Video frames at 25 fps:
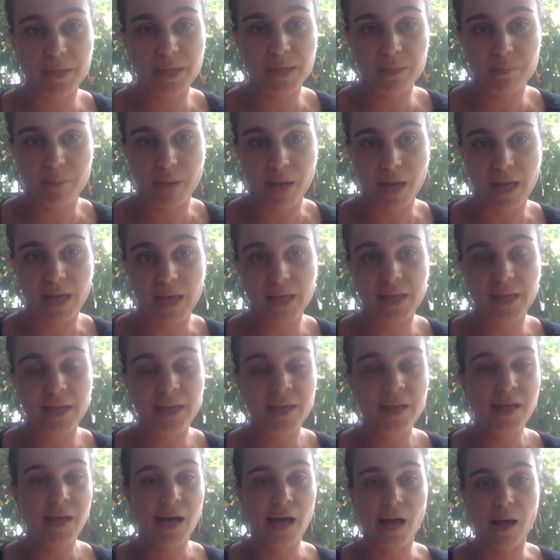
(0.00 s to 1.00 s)
and buying
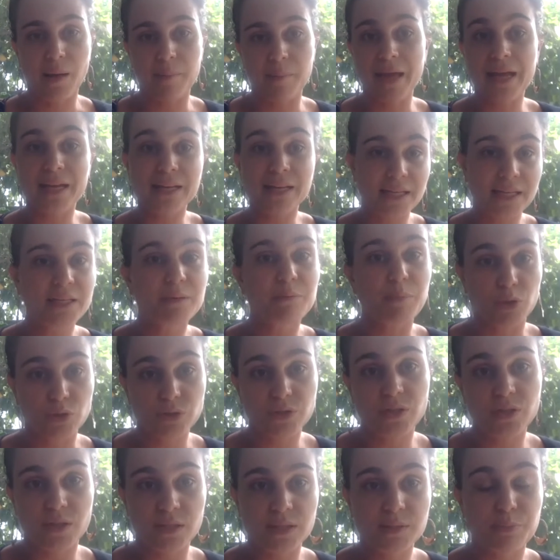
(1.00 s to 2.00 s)
and need
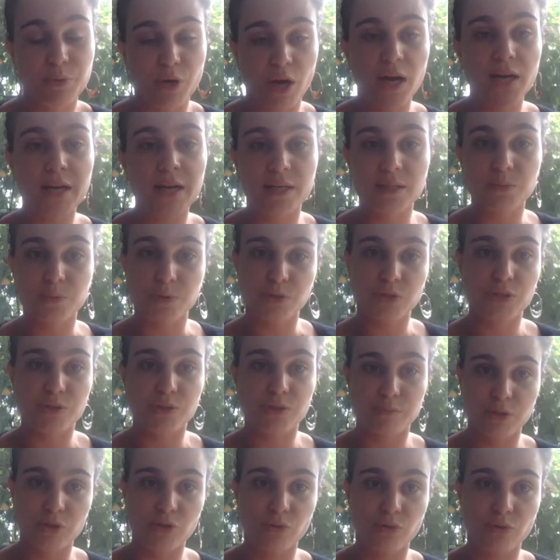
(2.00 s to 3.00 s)
most of these products, which is
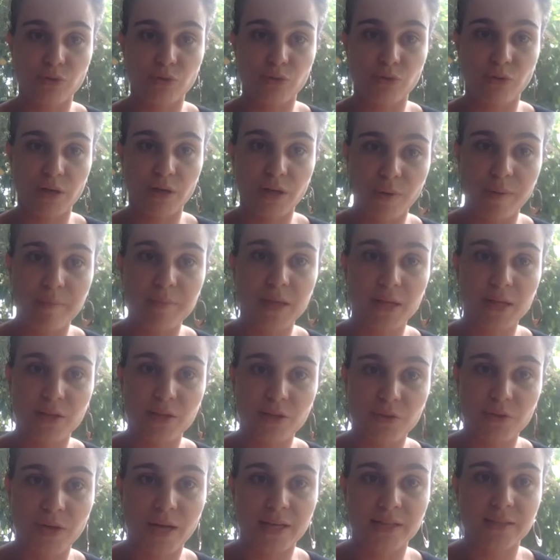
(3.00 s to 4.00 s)
majority women in the
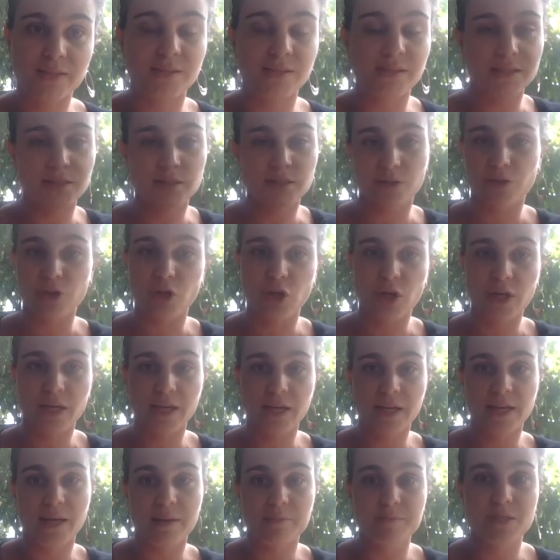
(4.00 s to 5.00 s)
United States. They're looking
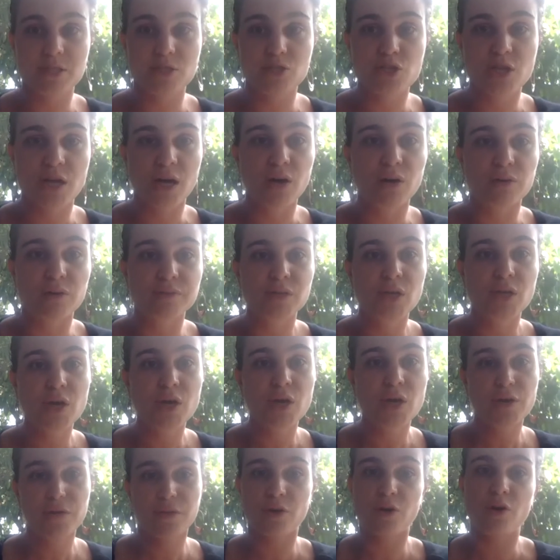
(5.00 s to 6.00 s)
at empty shelves.
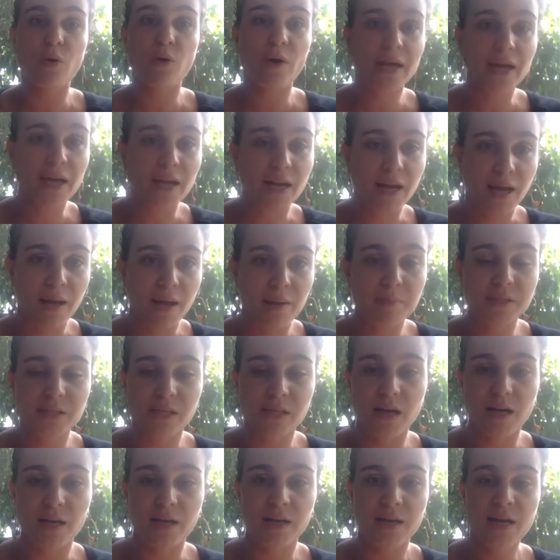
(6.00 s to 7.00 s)
They're going on
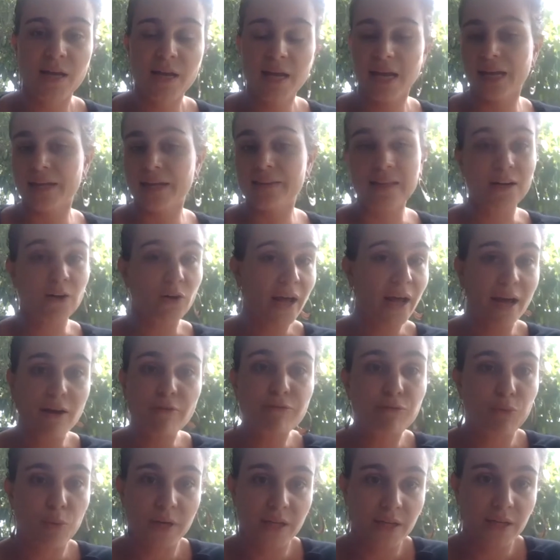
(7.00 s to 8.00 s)
Amazon and they don't have
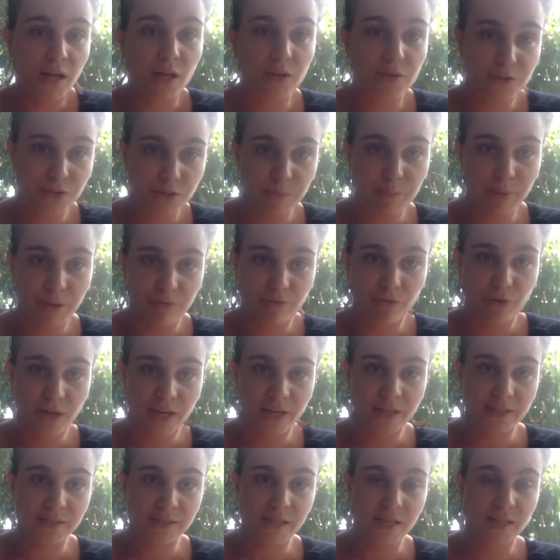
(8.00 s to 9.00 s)
$40 to pay for
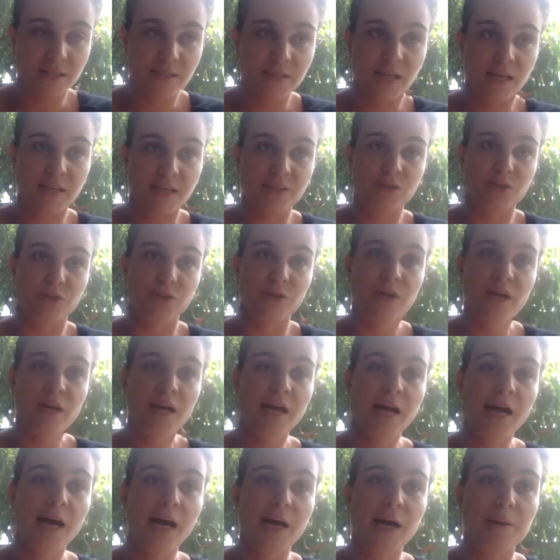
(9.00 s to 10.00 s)
hand sanitizer.
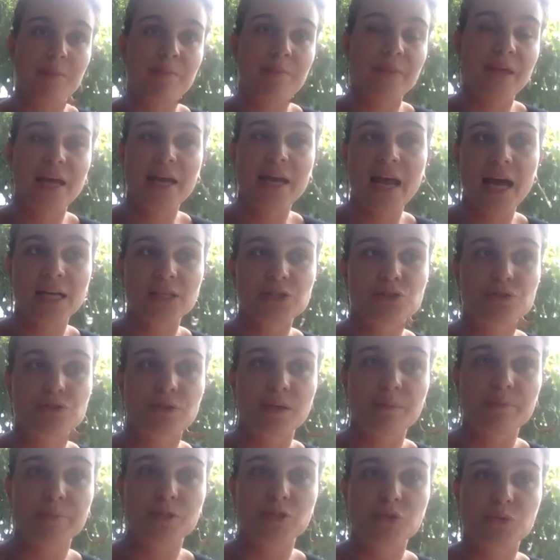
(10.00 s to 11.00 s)
And
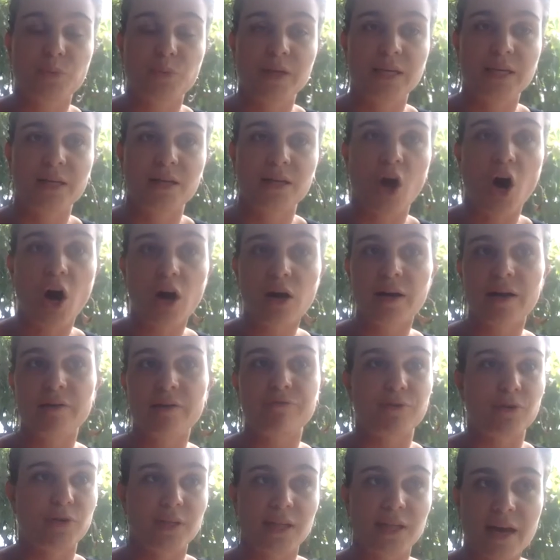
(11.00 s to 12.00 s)
actually between our
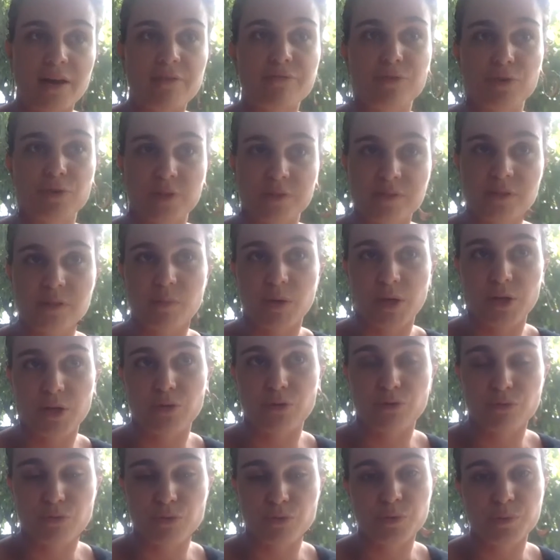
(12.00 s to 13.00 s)
effort and the effort of some
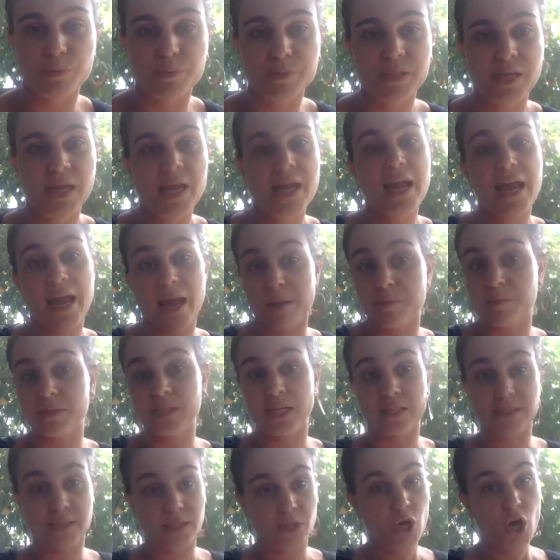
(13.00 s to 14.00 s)
other groups,
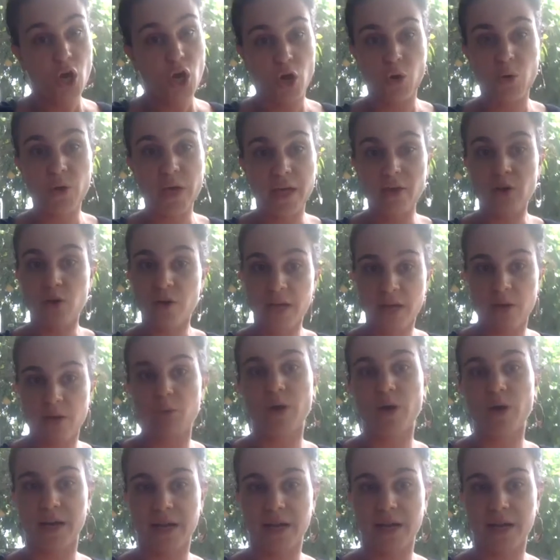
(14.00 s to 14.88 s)
Amazon said, okay, we're gonna